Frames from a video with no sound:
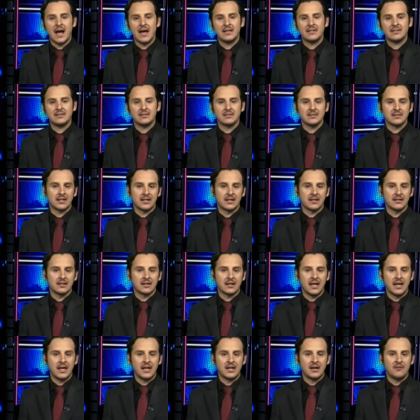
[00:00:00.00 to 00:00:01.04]
ISIS and
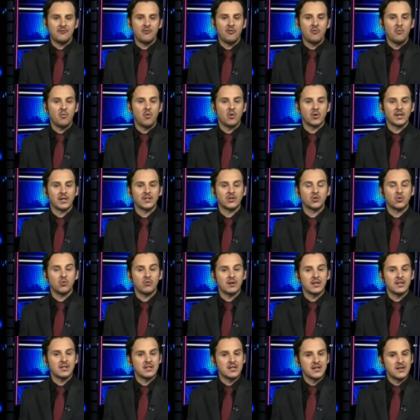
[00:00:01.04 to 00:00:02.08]
Al-Qaeda for more than
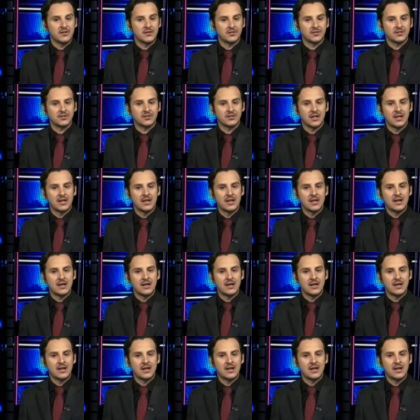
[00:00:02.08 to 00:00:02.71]
twenty years.